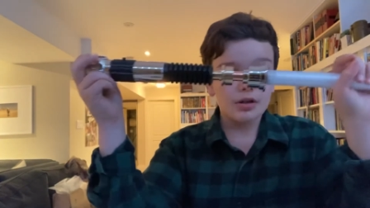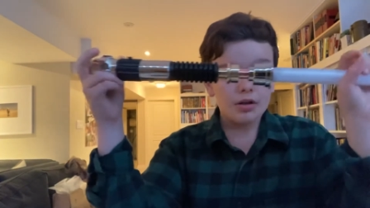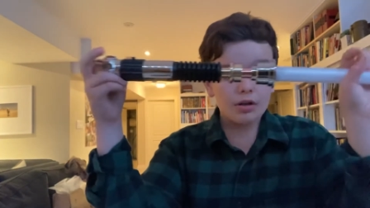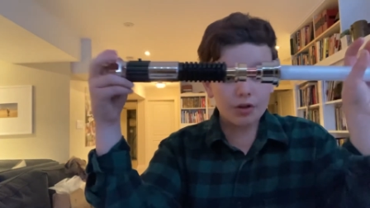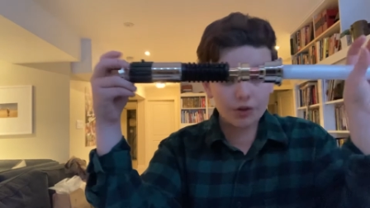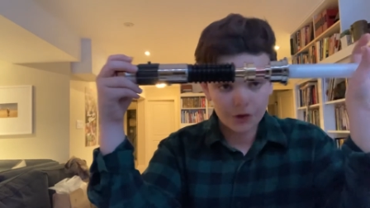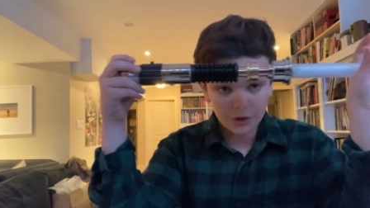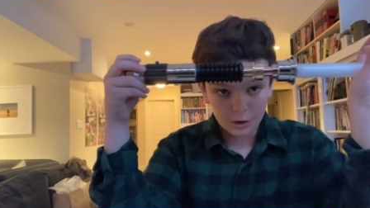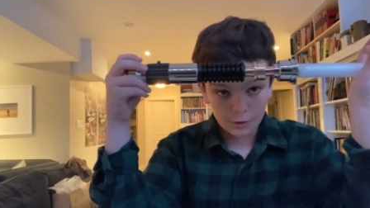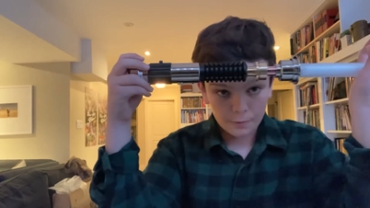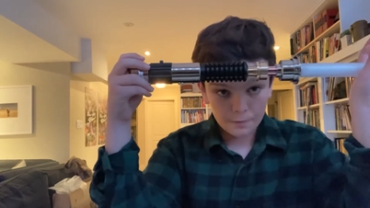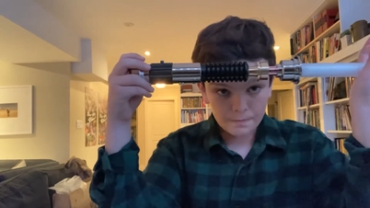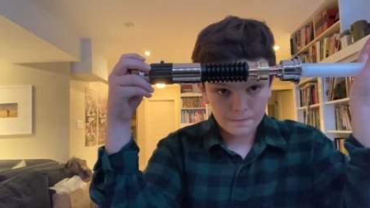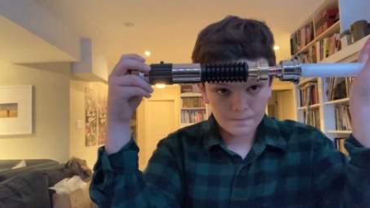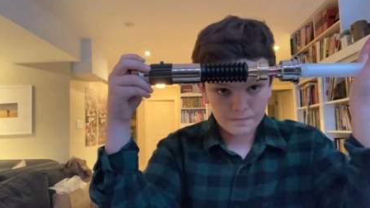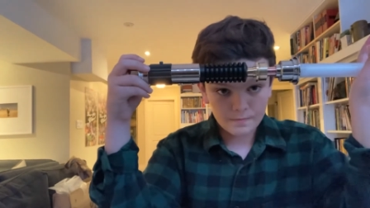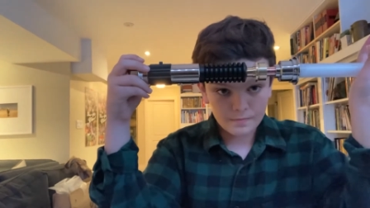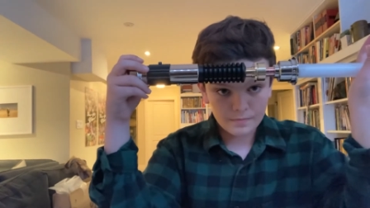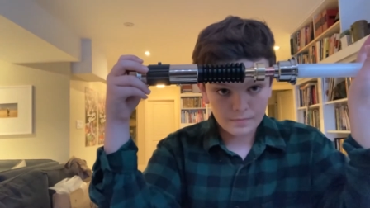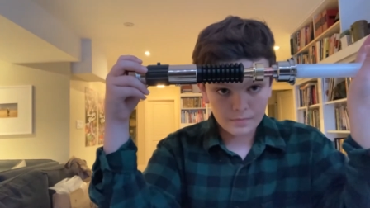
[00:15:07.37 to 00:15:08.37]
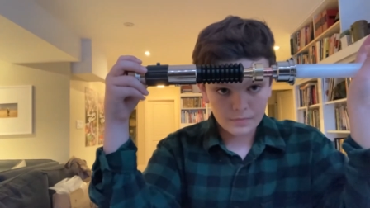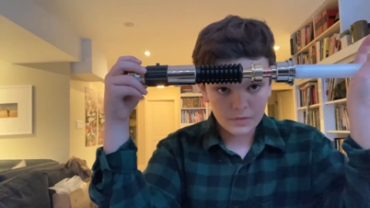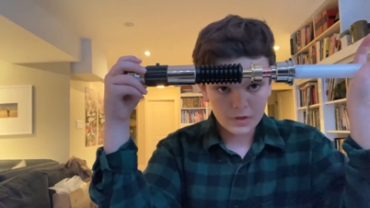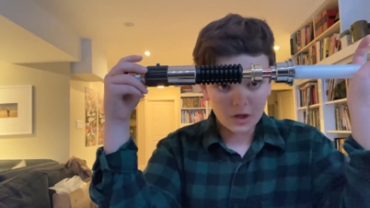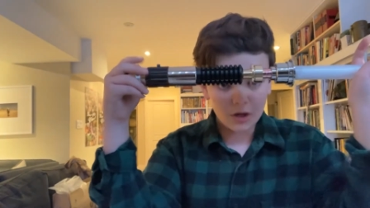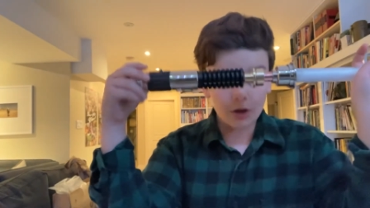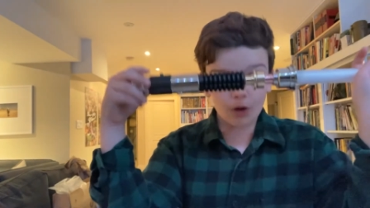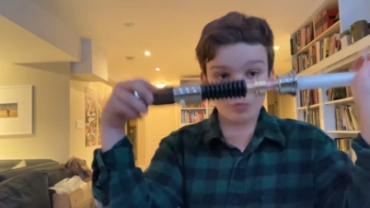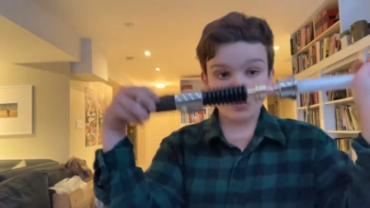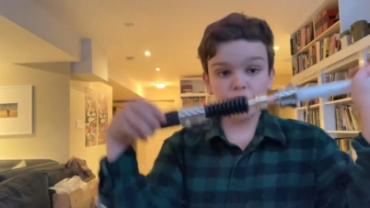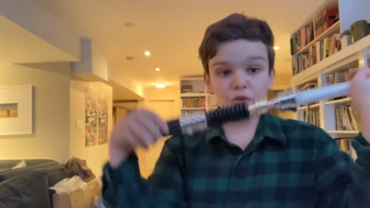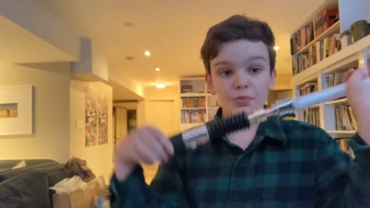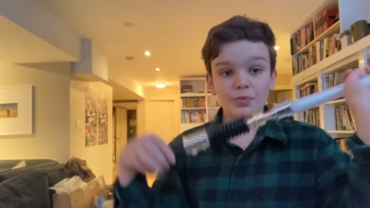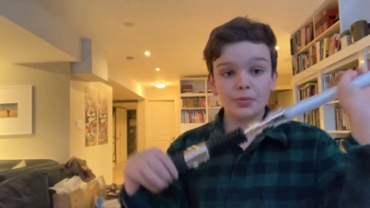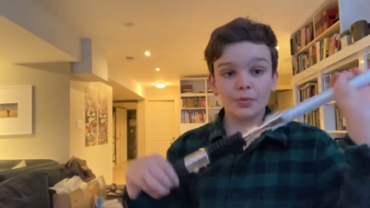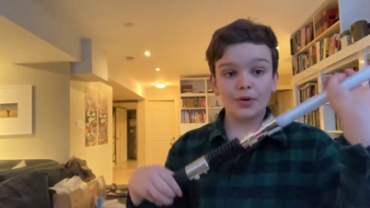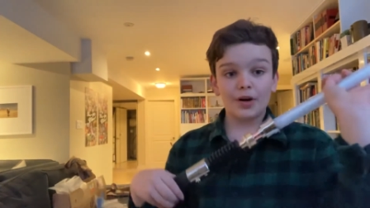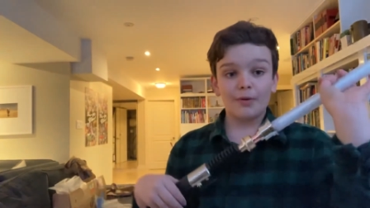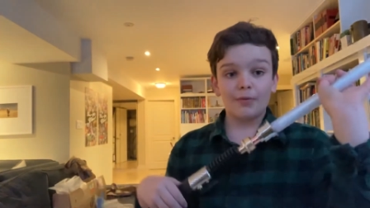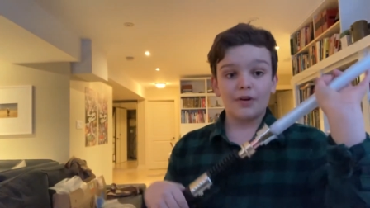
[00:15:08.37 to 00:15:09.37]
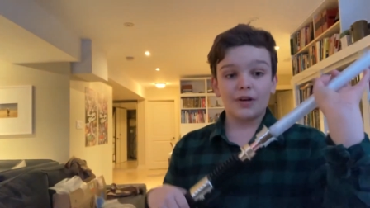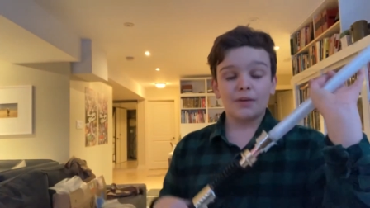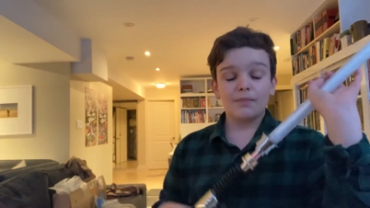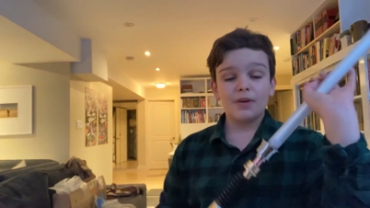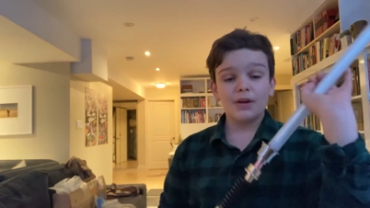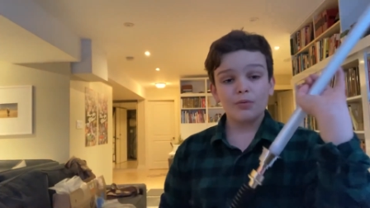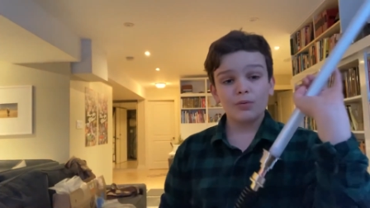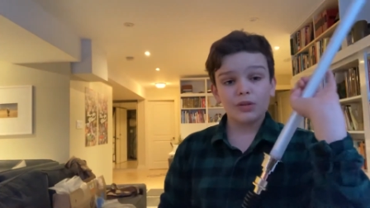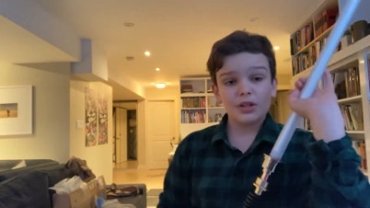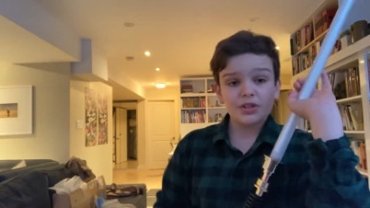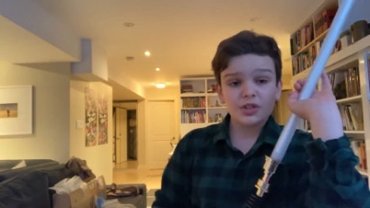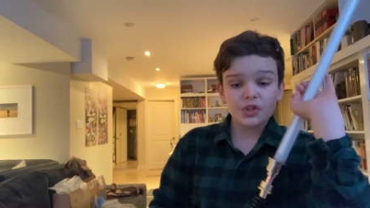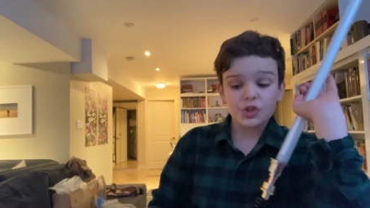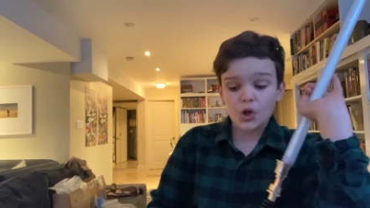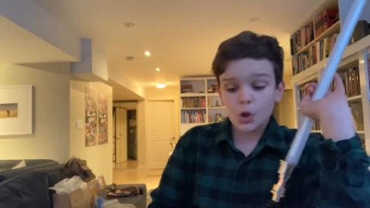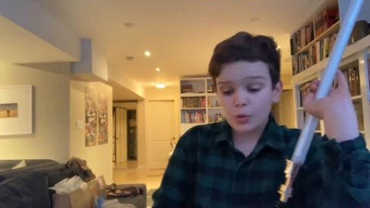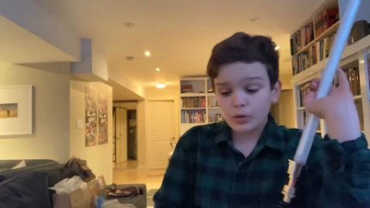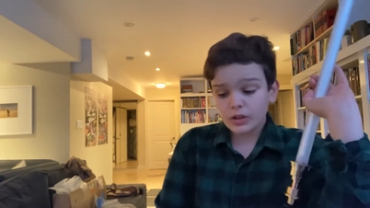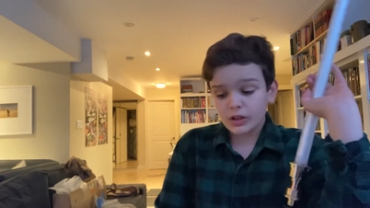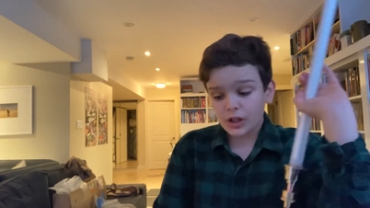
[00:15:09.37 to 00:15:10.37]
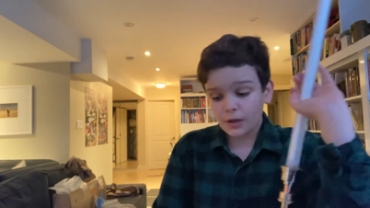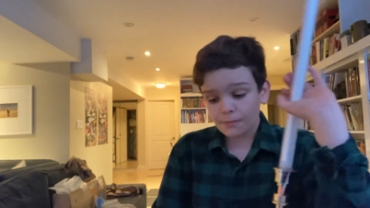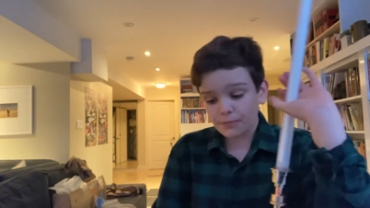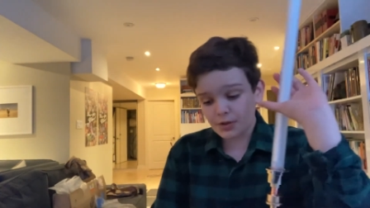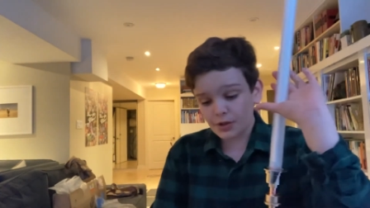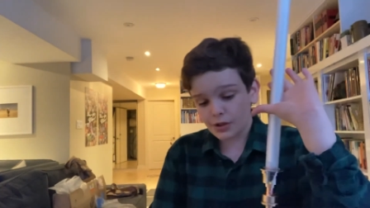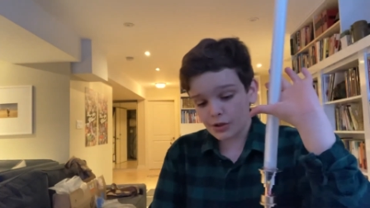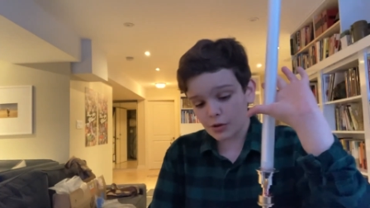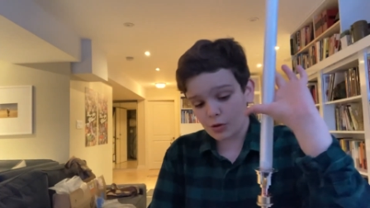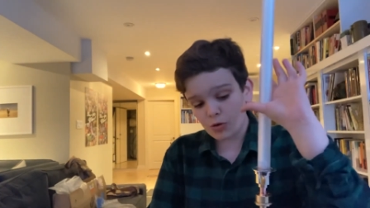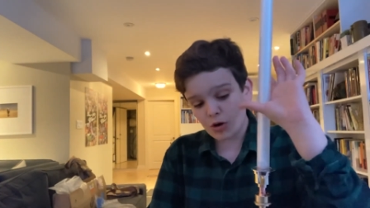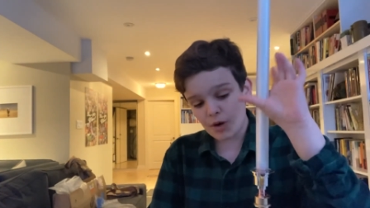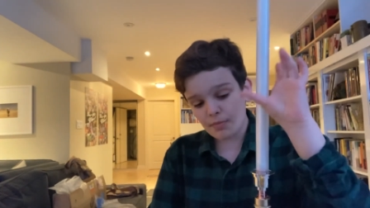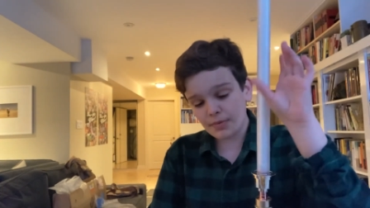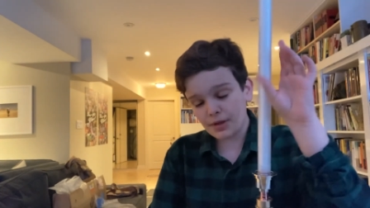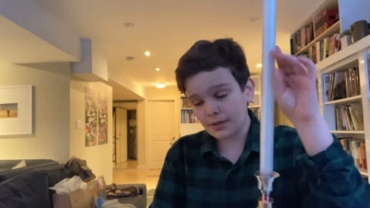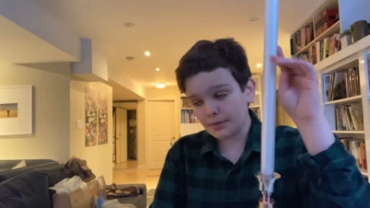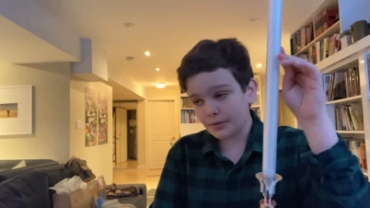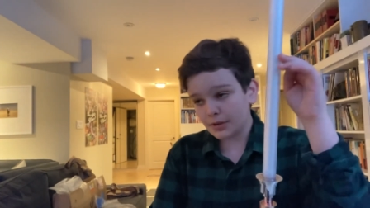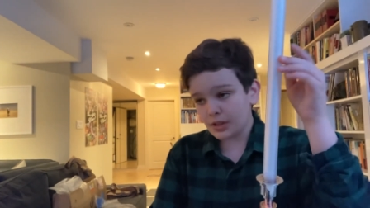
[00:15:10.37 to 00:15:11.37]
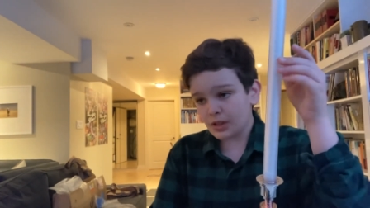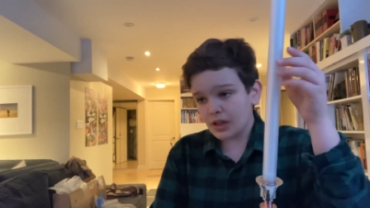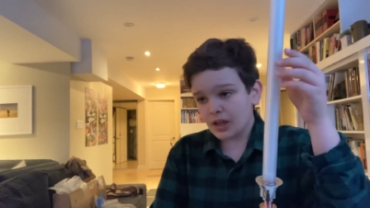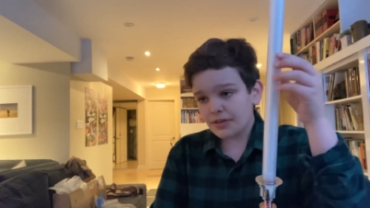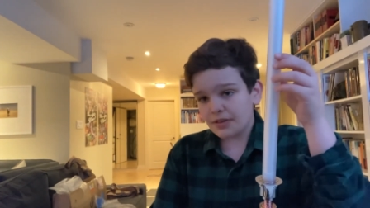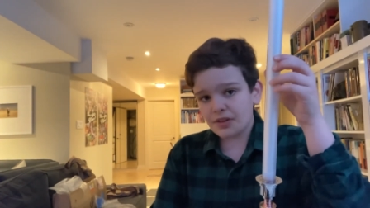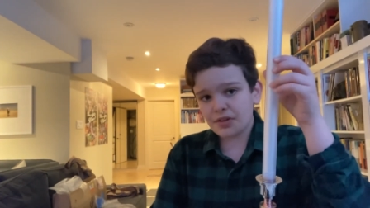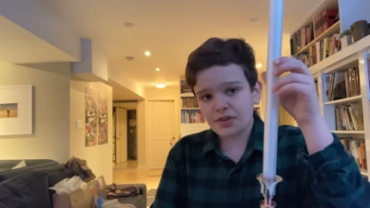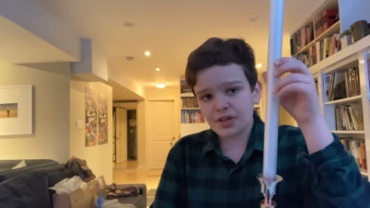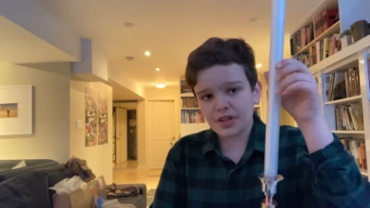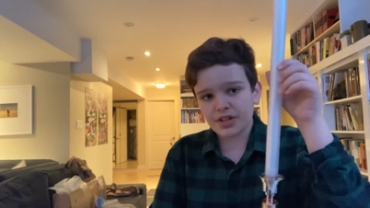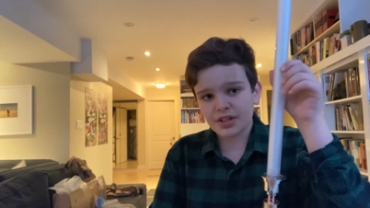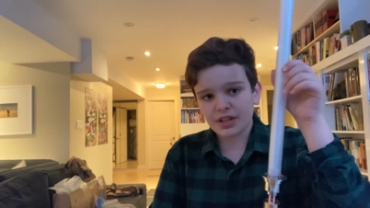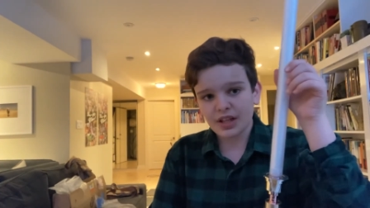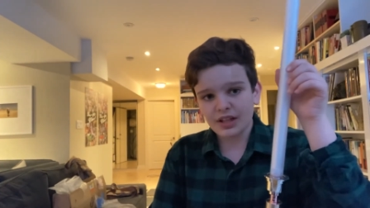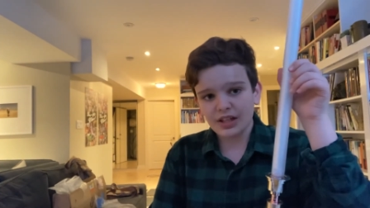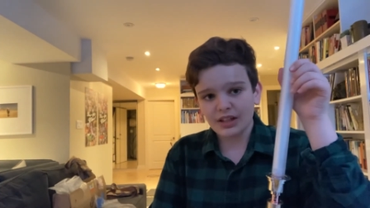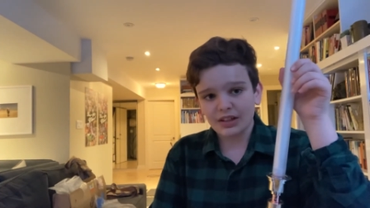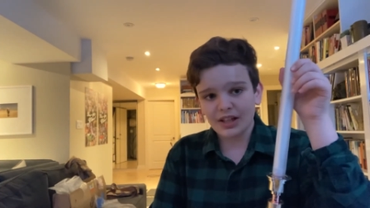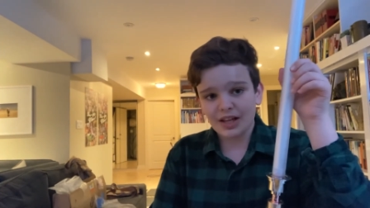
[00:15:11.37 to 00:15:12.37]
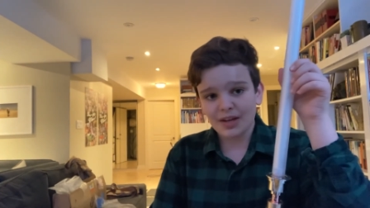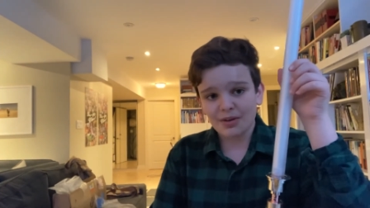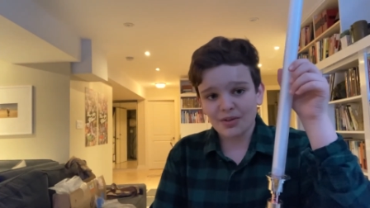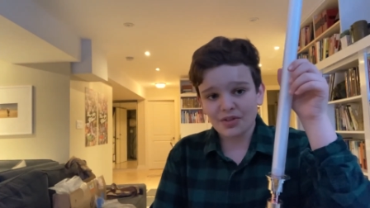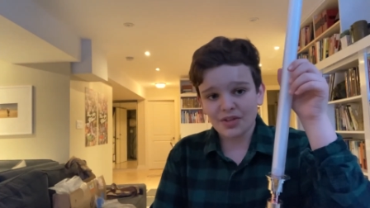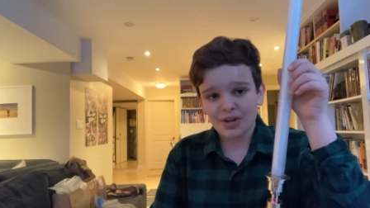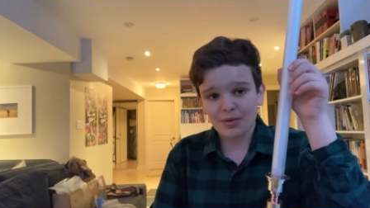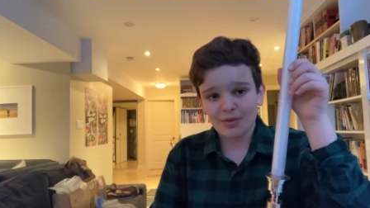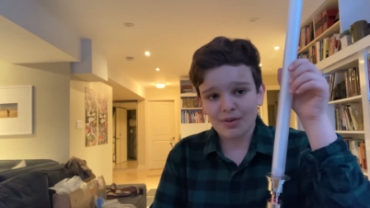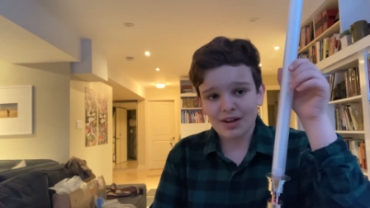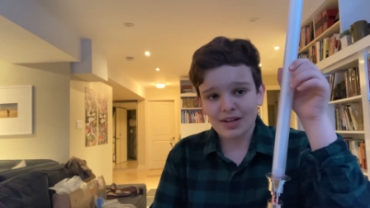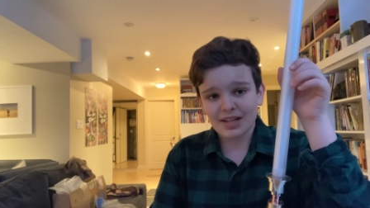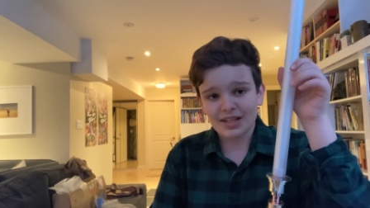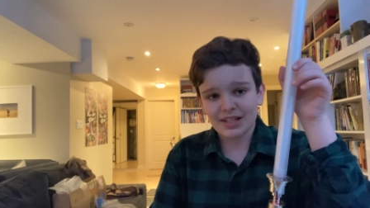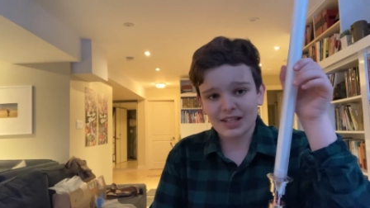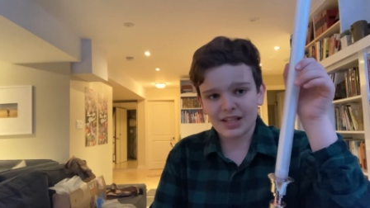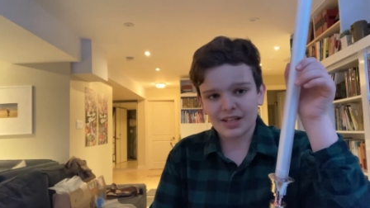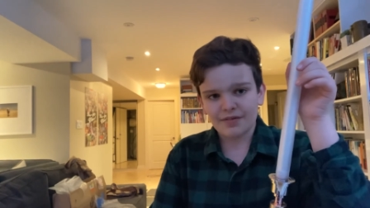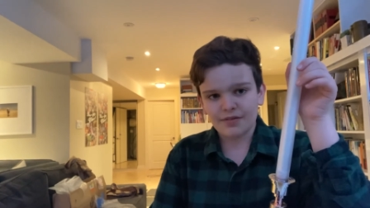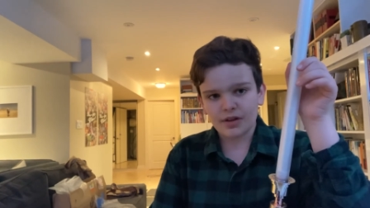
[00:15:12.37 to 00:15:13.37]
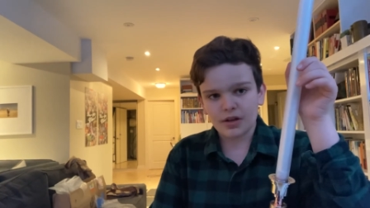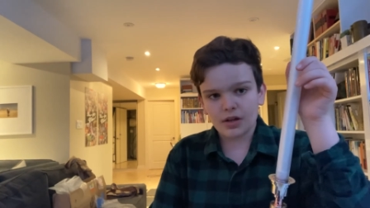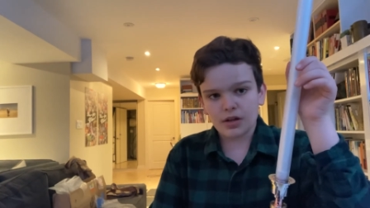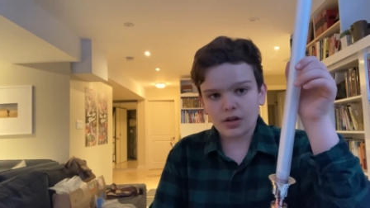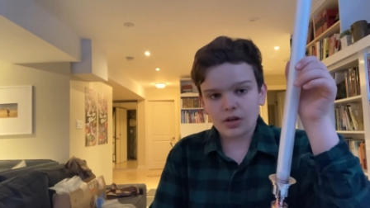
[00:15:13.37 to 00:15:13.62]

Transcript: So, which one would I recommend? Well, it's totally up to you. I mean, this isn't like a Lego set where I can give a